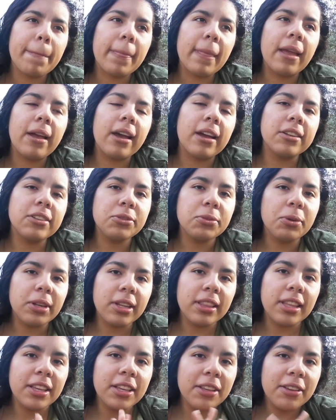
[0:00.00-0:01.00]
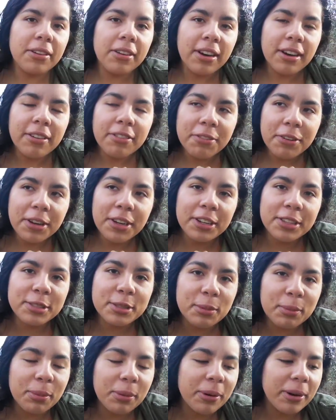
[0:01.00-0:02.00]
I just want to thank you all for your
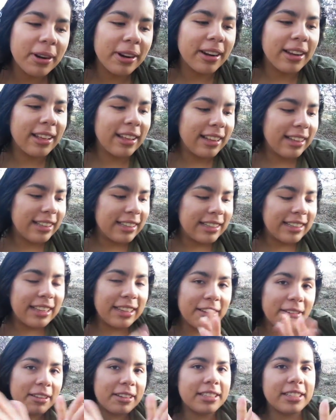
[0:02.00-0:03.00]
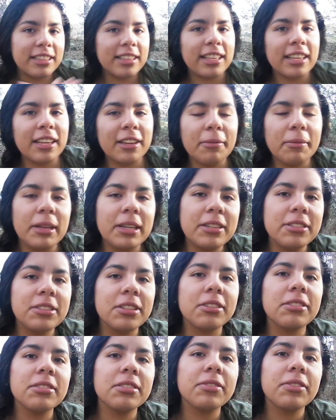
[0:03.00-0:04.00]
support. And I wanted to thank Commander
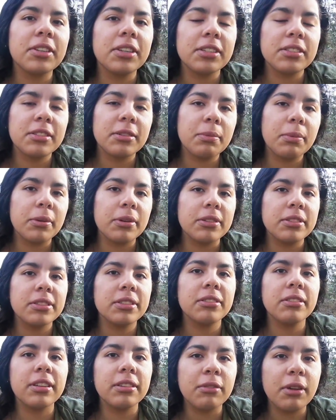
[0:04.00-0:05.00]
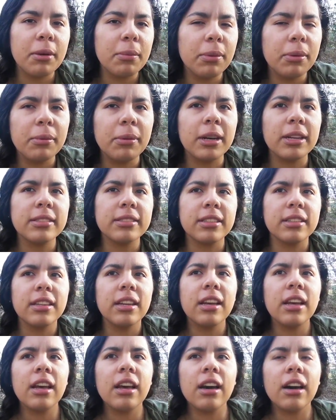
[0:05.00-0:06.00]
Jones for her support too, and Rebel Moss, and
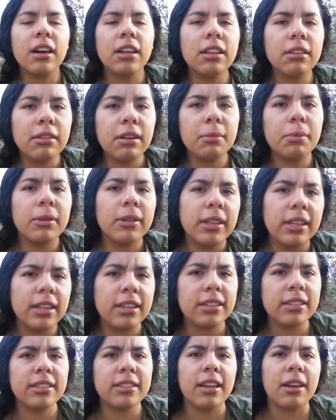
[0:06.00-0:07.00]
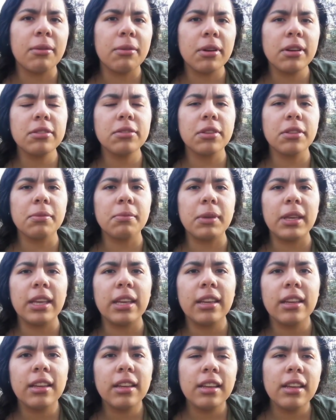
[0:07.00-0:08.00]
all the Rebel leaders that worked with me
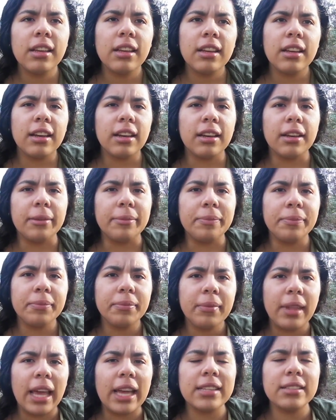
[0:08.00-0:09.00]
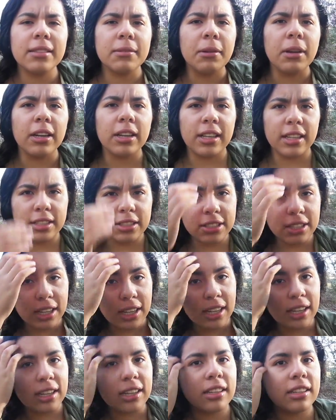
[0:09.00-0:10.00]
as a
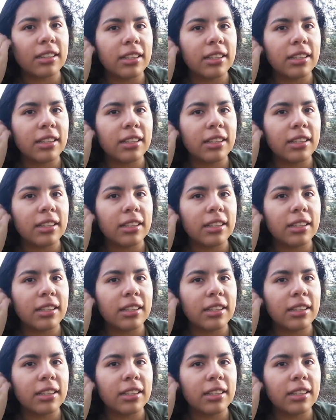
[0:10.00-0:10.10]
Mockingjay.